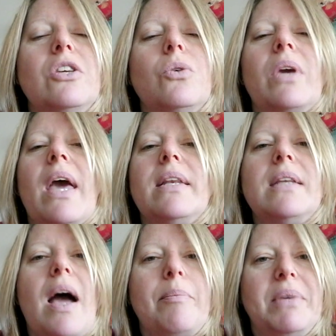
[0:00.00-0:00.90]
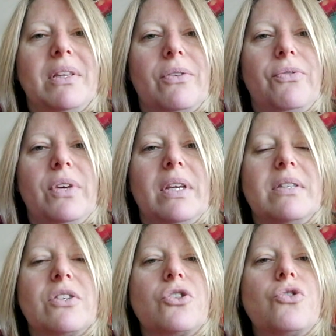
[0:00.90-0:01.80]
You cannot beat the fee.
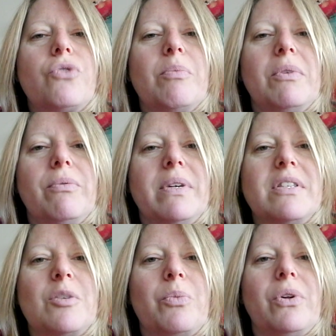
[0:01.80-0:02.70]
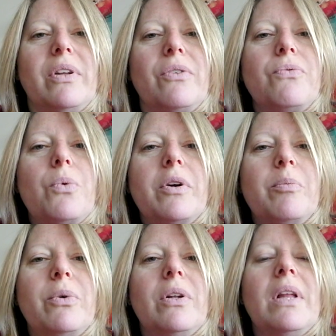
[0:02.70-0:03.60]
It's extremely reasonable and
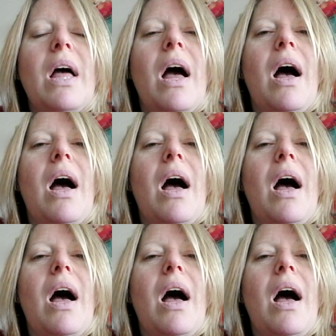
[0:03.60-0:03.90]
affordable.